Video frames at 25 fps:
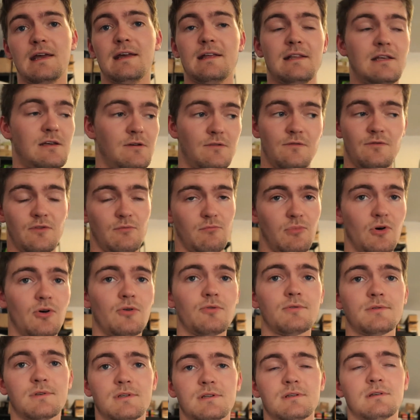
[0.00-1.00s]
any of the
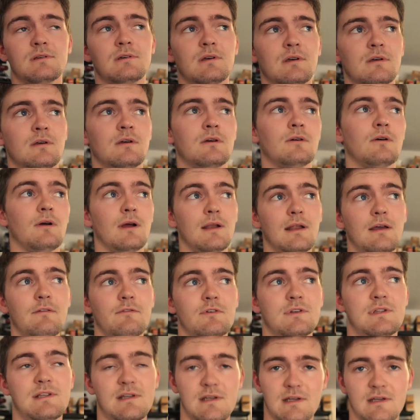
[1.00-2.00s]
bolts, or I
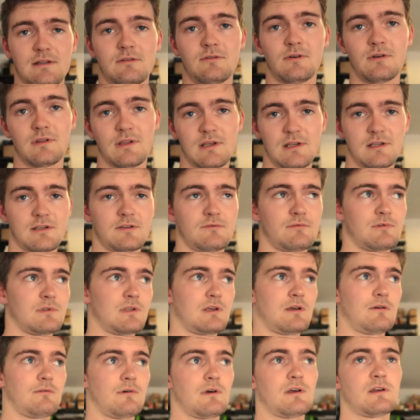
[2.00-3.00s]
never did on this one
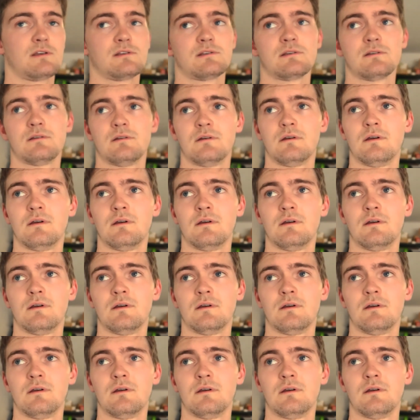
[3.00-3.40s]
anyways.